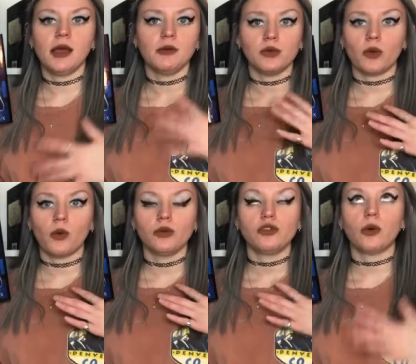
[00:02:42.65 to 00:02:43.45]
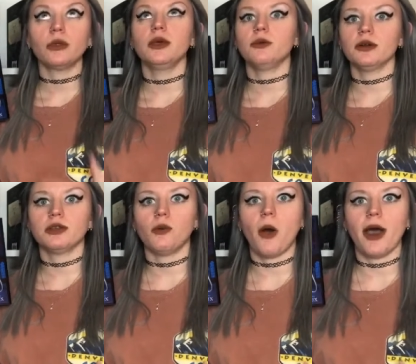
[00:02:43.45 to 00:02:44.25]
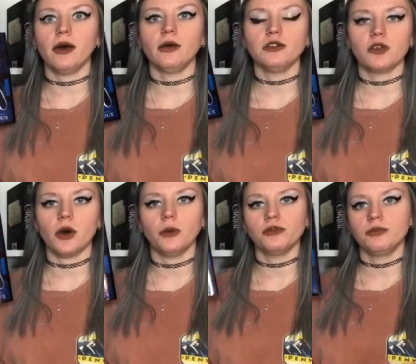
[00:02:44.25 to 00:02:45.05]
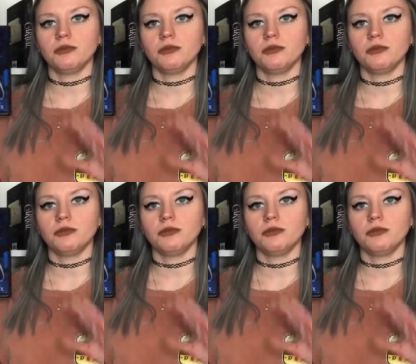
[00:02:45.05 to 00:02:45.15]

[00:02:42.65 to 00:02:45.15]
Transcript: it was totally worth the while so